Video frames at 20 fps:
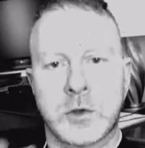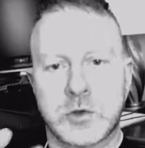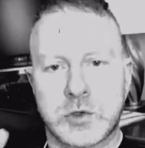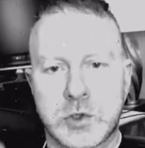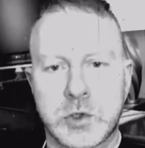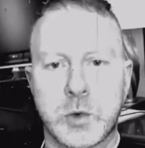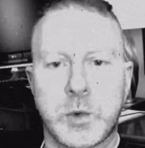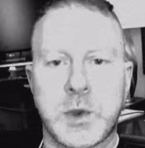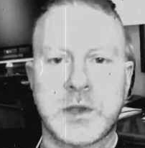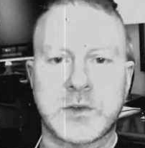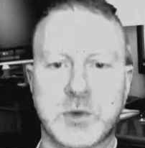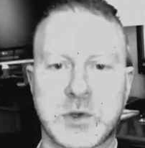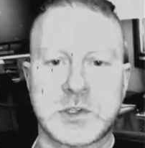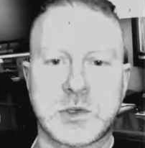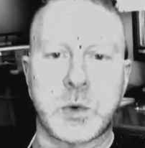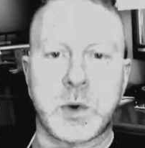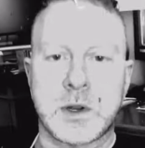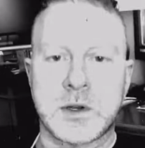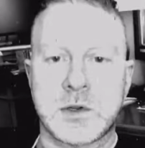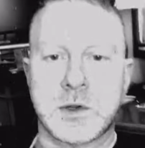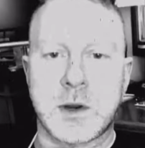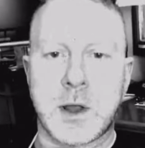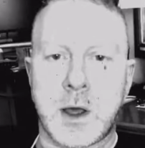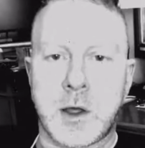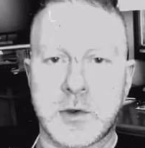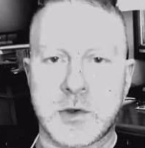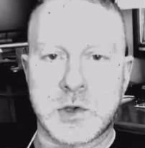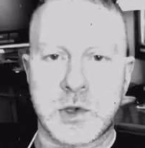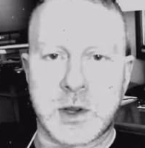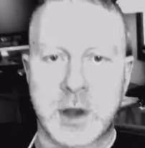two weeks for
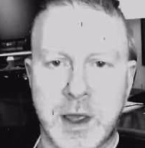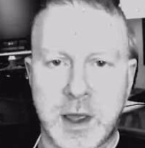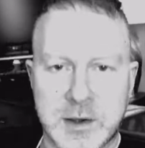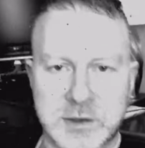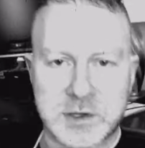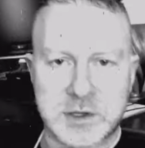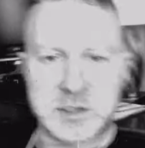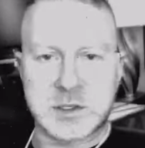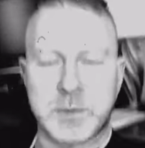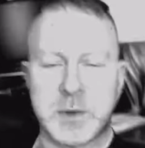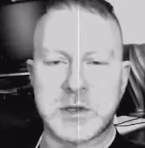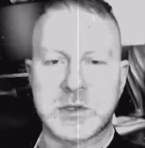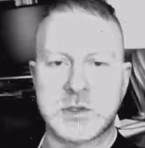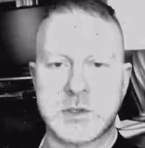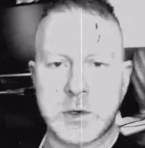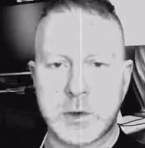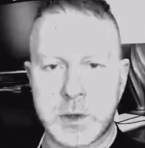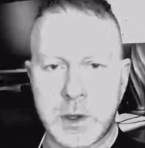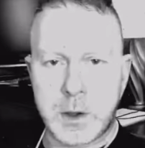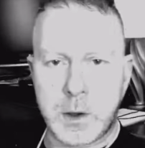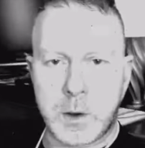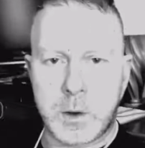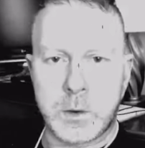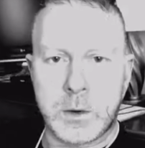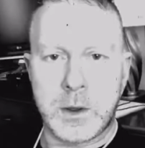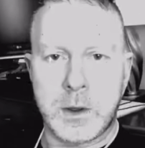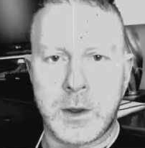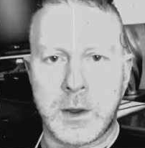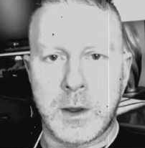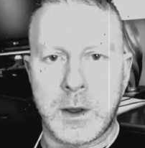$22, you get access to my studio,
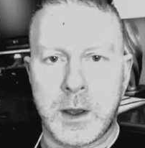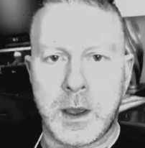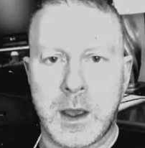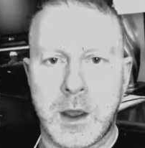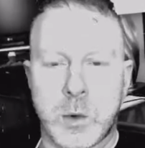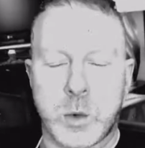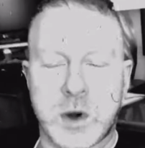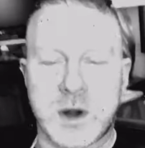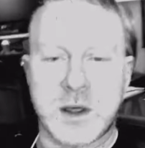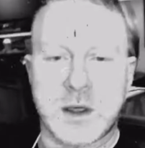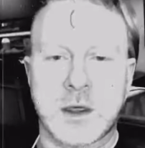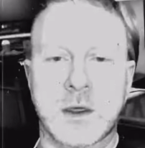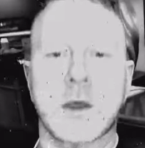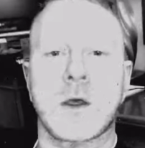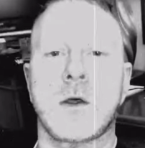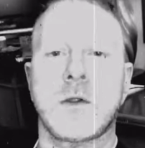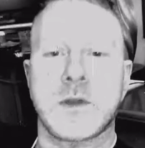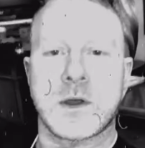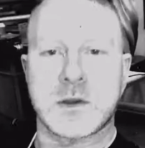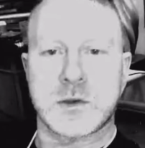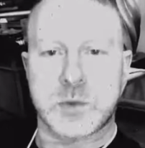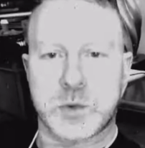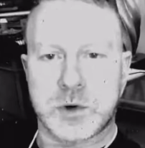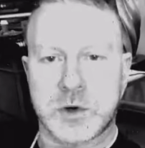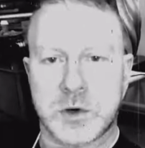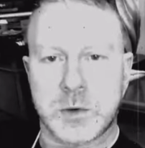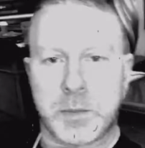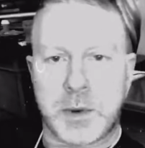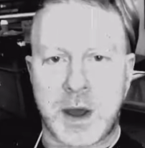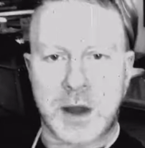and we're gonna kill this. We're
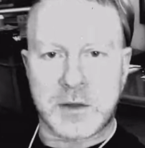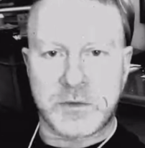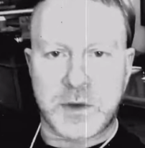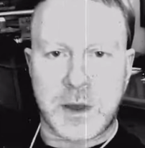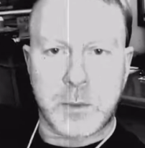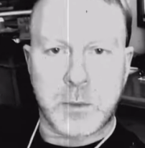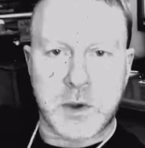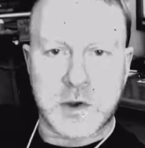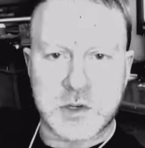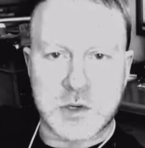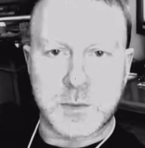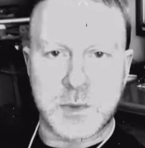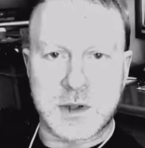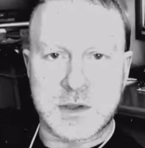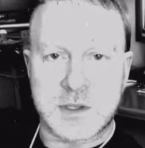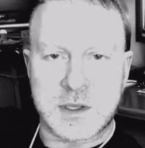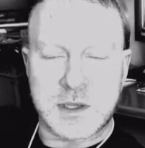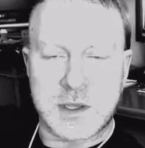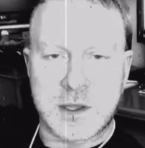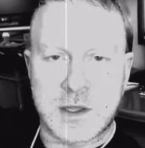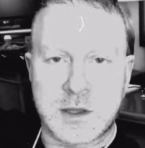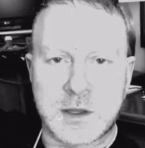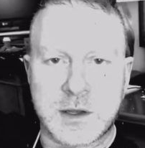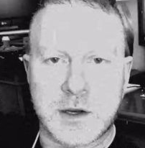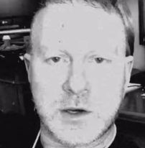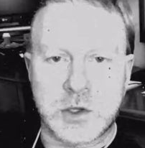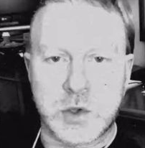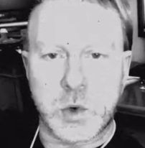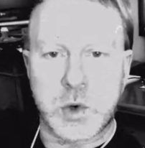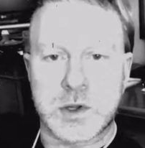gonna do body fat measurements, eat
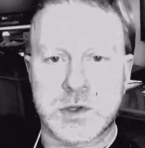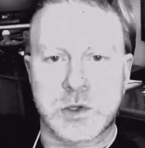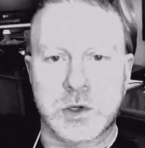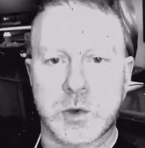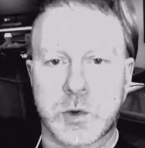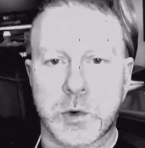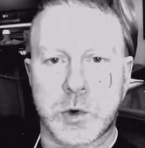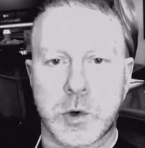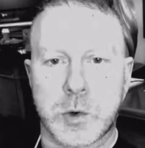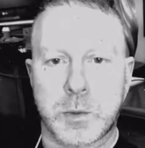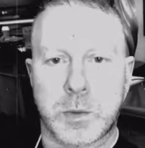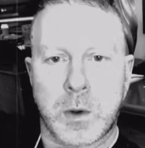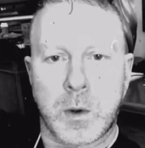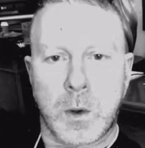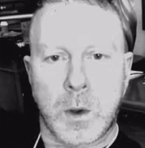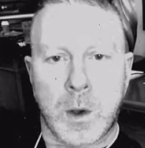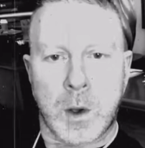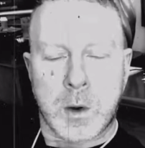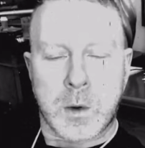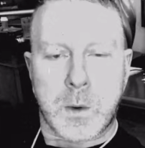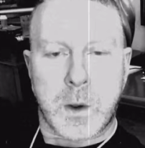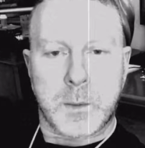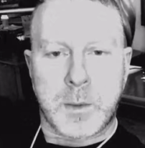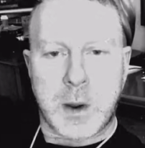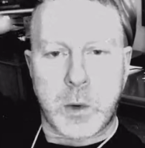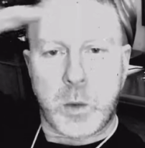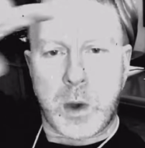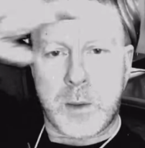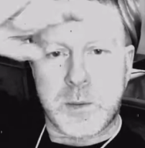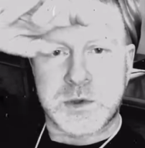clean, do it as a group. Go to
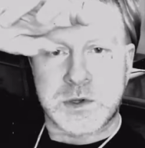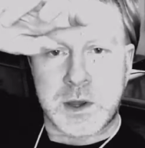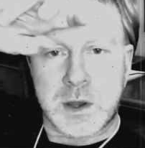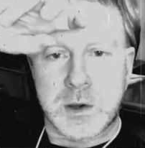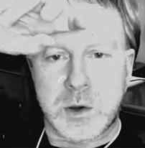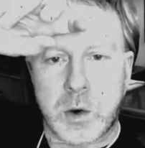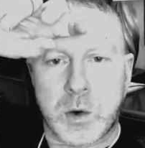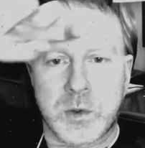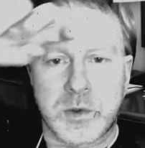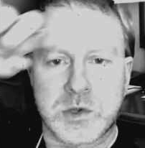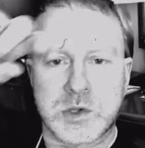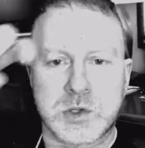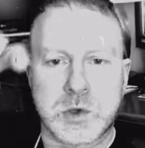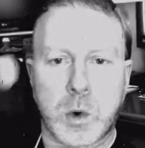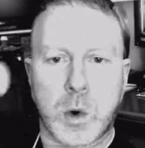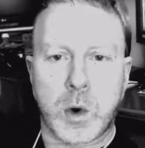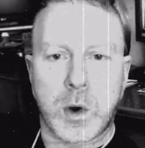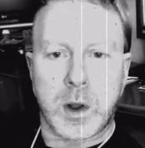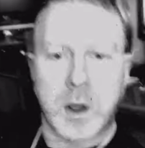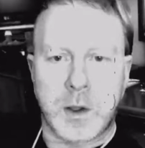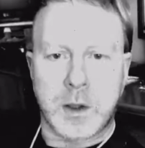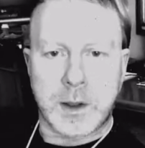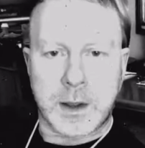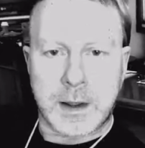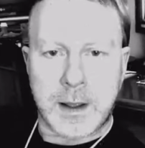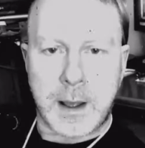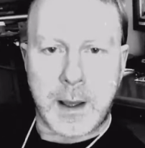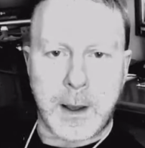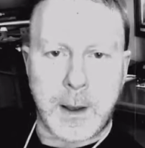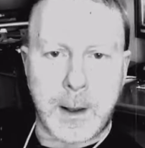my website, go to the store,
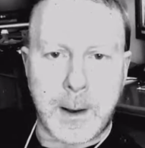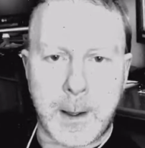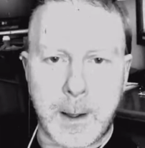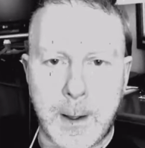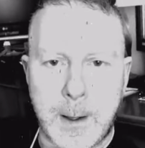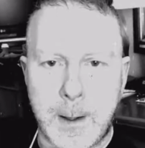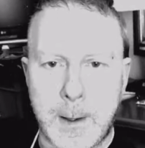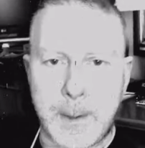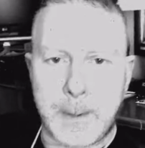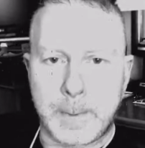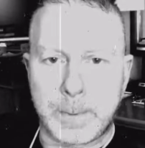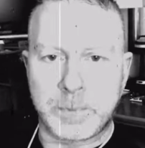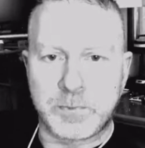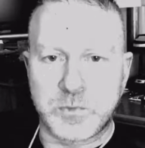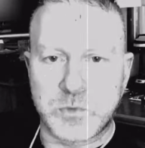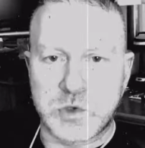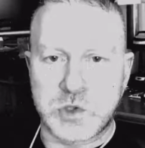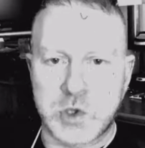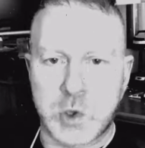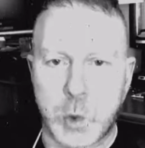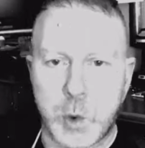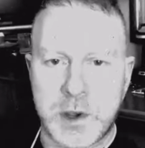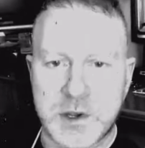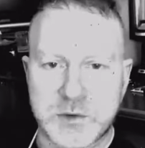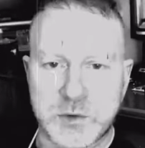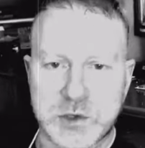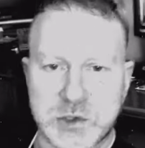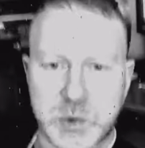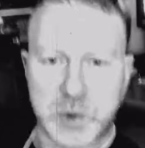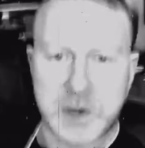click on uh, two weeks
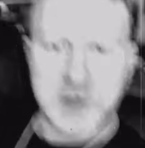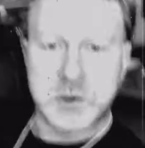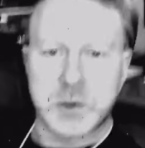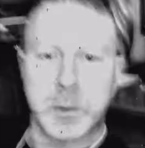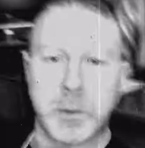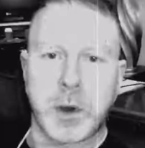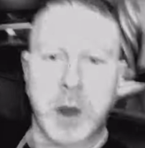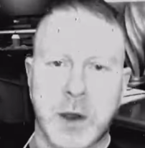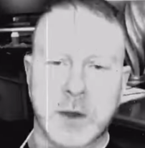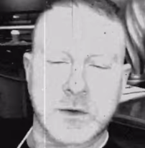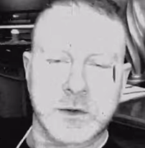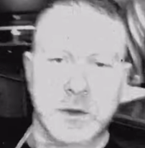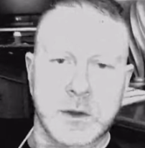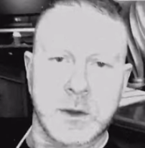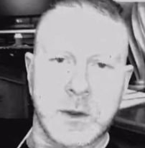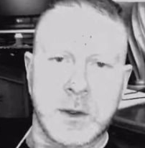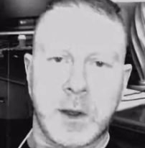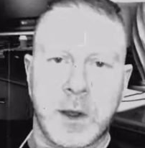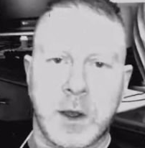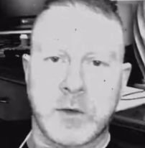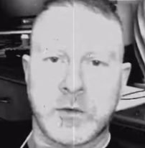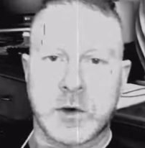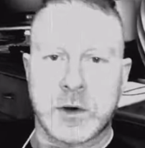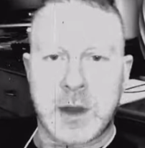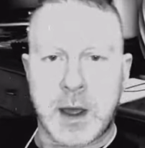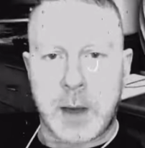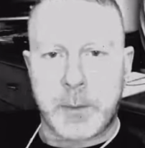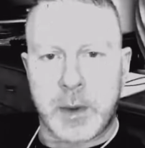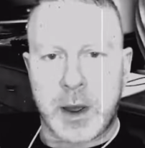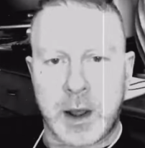for 22 bucks, if you're
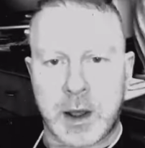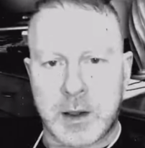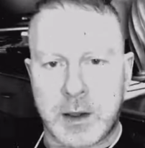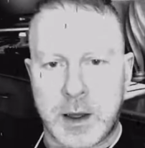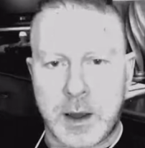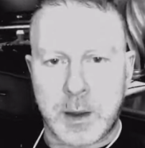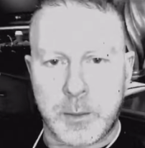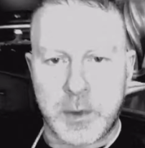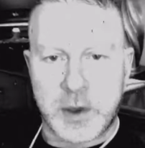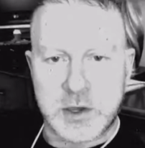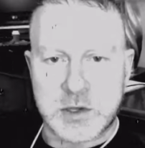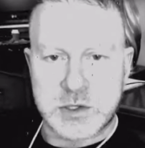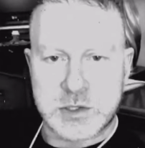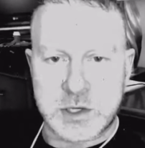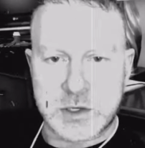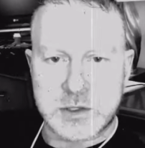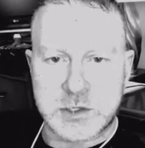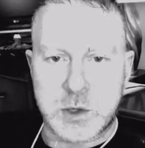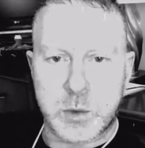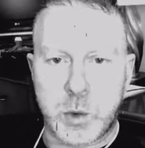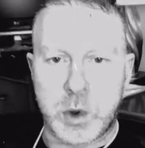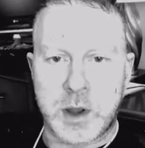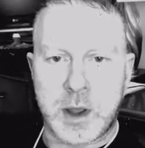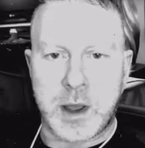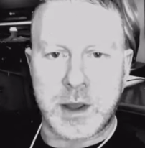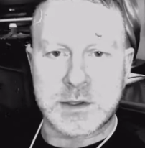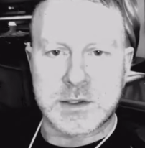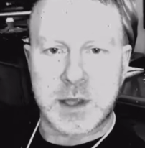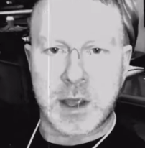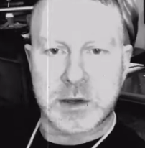not my client, my assistant will
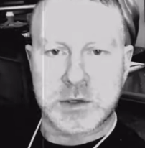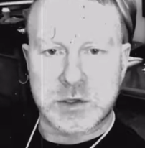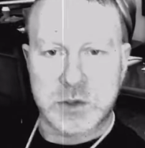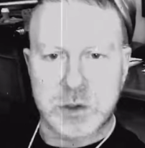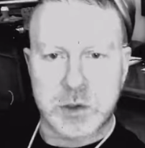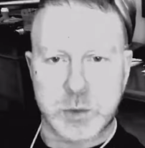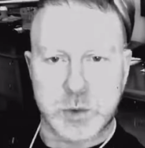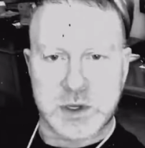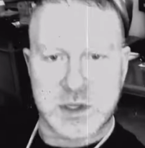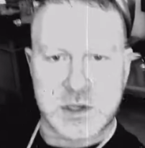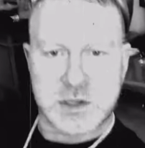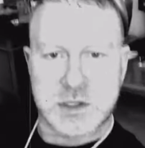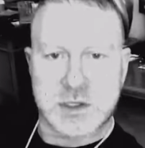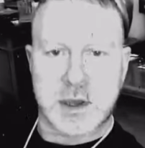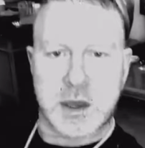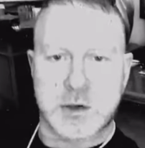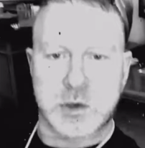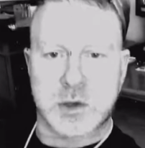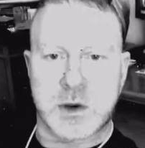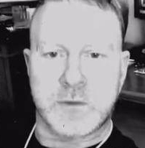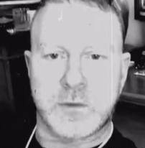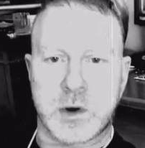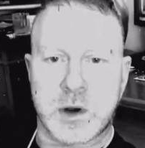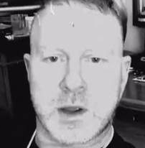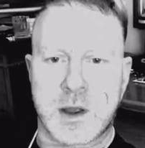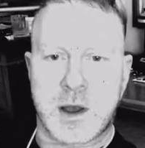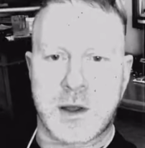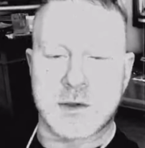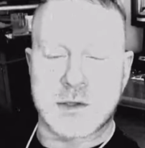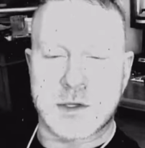contact you. We get you scheduled in for a
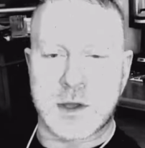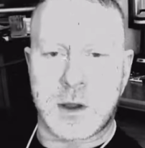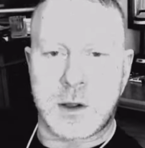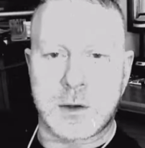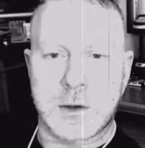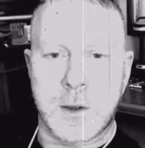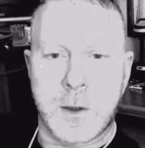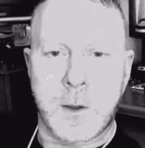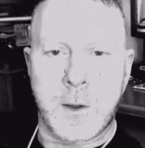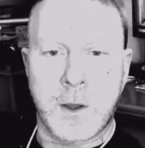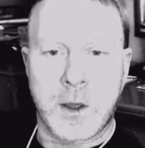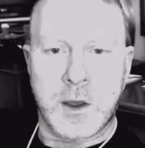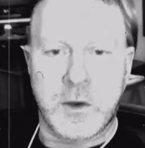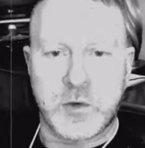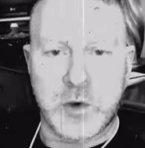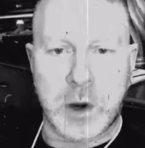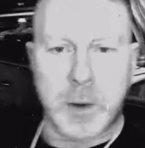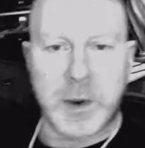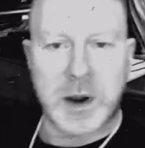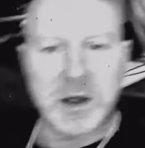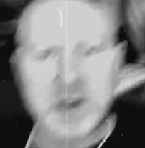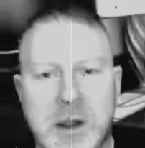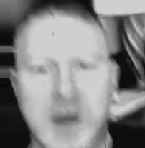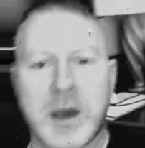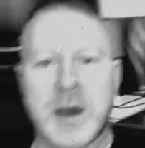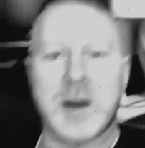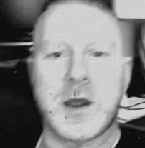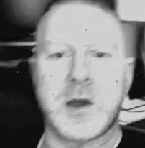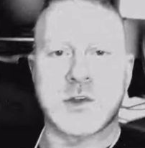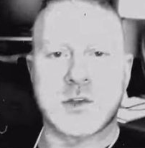consult. If you are my
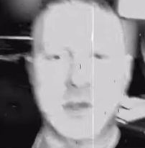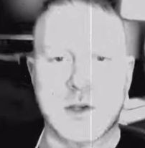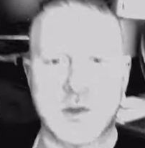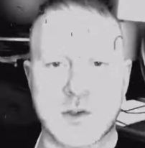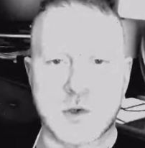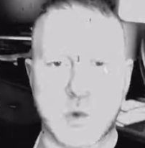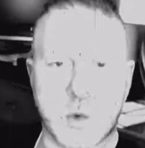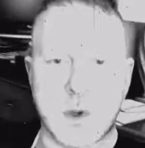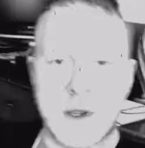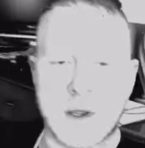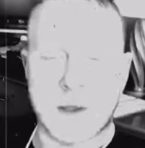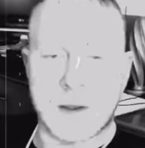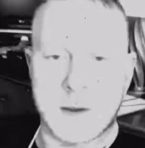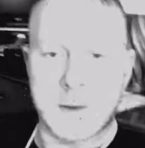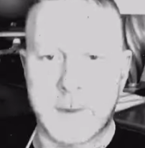client, I'll see you this week.